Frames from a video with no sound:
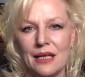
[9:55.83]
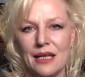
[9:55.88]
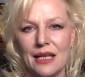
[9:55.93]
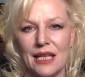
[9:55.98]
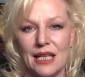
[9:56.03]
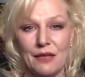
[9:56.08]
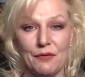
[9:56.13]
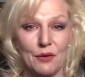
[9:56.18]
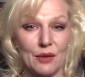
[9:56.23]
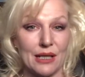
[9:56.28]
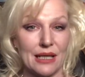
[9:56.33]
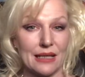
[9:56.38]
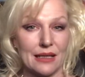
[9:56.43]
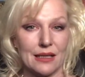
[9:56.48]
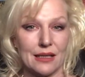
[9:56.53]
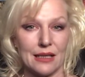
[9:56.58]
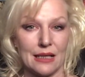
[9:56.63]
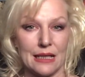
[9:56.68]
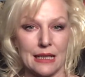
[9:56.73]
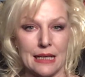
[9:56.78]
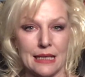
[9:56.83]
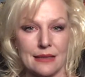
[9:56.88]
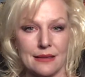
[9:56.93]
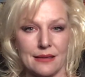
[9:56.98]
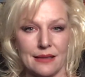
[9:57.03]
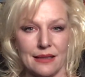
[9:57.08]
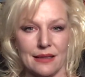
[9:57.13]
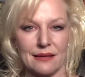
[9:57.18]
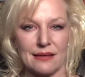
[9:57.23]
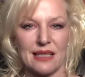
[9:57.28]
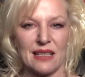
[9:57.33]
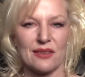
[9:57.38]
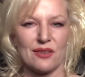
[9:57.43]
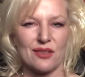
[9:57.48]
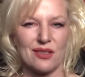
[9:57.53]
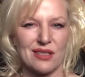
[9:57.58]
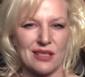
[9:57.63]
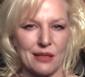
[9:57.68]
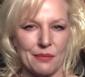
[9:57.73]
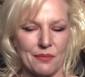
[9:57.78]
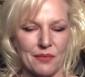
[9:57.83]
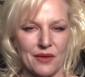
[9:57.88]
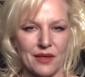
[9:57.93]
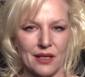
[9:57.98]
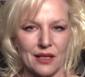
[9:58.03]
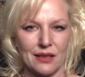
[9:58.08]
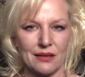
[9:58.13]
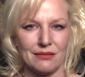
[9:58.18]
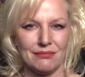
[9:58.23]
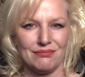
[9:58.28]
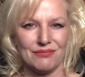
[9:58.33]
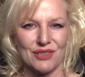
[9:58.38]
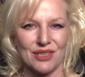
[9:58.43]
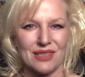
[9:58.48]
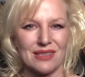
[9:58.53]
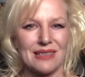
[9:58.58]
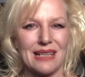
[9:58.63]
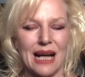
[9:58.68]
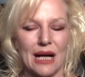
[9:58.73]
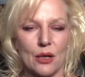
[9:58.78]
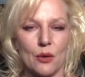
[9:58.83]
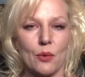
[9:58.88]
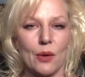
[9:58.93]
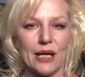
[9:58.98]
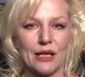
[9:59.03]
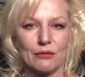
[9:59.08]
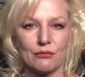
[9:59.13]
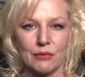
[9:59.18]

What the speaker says: If you get a gut instinct that there's something just not quite